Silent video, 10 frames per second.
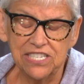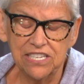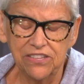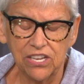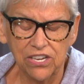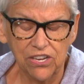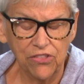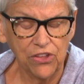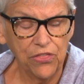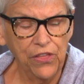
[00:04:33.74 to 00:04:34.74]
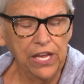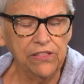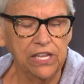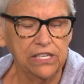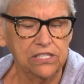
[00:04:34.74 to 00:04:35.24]
the thing
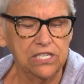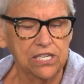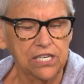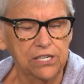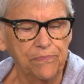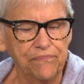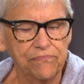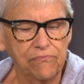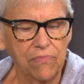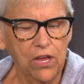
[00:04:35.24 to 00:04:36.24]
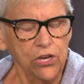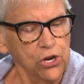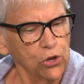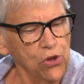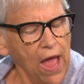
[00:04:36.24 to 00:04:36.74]
that,
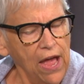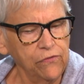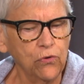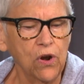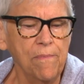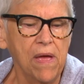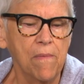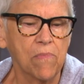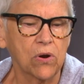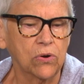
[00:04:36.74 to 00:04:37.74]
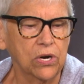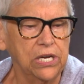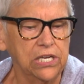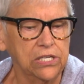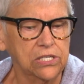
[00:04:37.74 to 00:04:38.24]
you have to remember
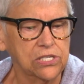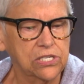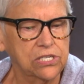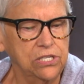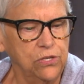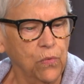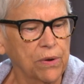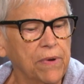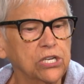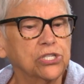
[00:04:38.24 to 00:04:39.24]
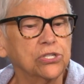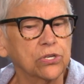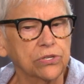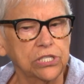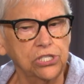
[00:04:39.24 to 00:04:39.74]
is you want to make
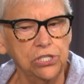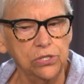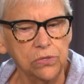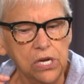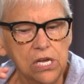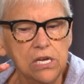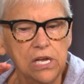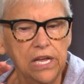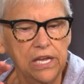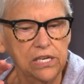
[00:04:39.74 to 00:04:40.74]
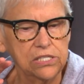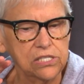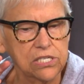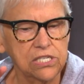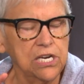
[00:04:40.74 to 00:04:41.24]
sure that you
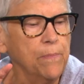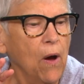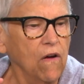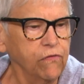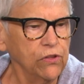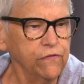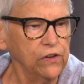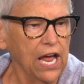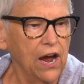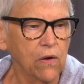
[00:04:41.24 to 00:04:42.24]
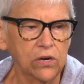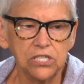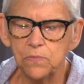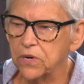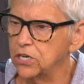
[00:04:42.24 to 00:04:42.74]
snip off the
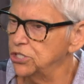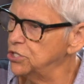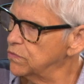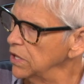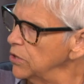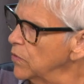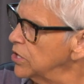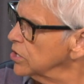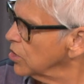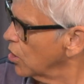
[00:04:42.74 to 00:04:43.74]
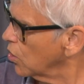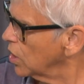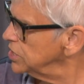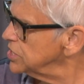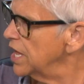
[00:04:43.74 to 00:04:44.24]
flowers, because you really want to
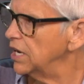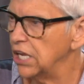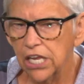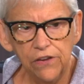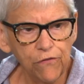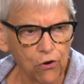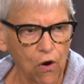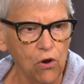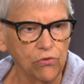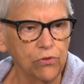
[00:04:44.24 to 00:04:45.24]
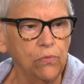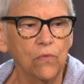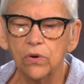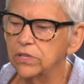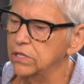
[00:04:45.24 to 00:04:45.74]
encourage that leaf growth. You
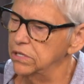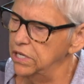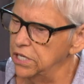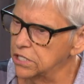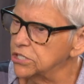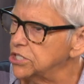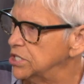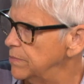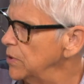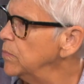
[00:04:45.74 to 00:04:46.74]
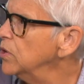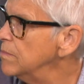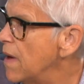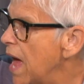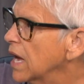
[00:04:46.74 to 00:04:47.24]
want the energy to be put
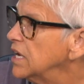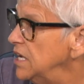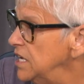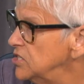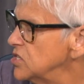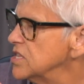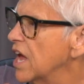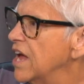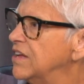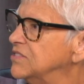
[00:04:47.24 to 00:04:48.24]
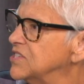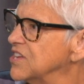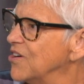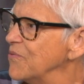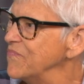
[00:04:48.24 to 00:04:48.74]
back into that. So